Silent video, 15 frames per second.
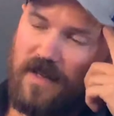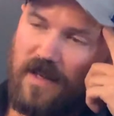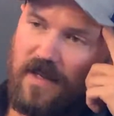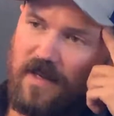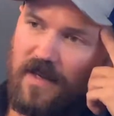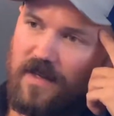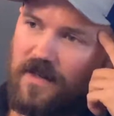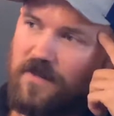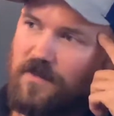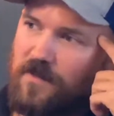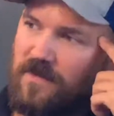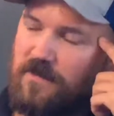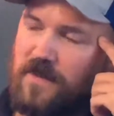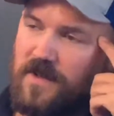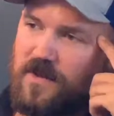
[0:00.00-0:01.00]
And
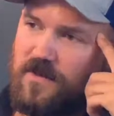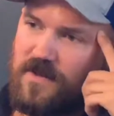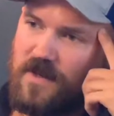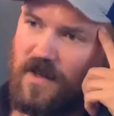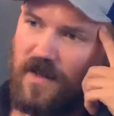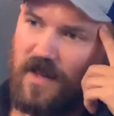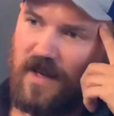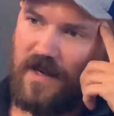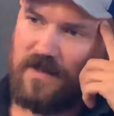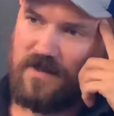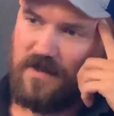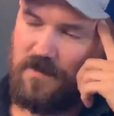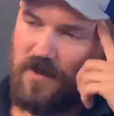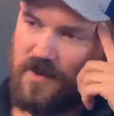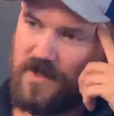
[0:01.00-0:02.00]
we've been using
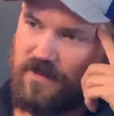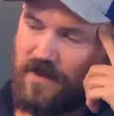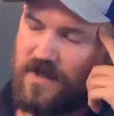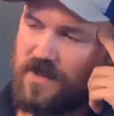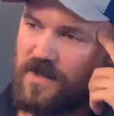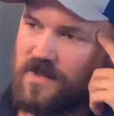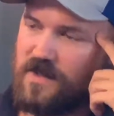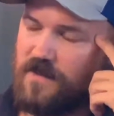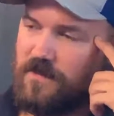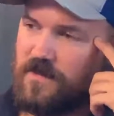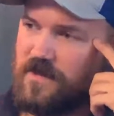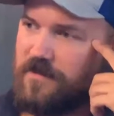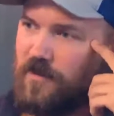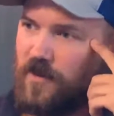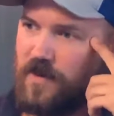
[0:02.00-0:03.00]
glass in most of our
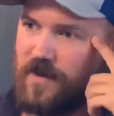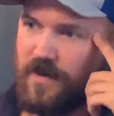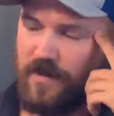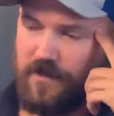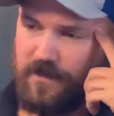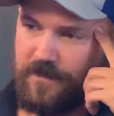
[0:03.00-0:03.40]
systems for,